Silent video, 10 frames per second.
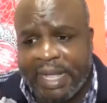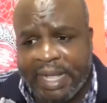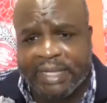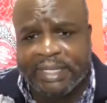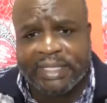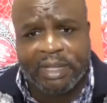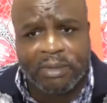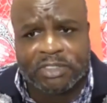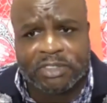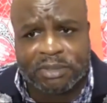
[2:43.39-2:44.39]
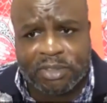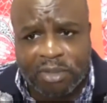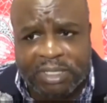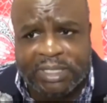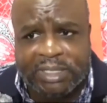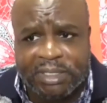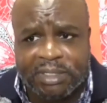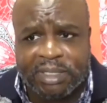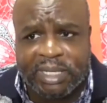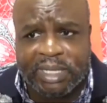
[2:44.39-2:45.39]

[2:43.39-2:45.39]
and they was talking,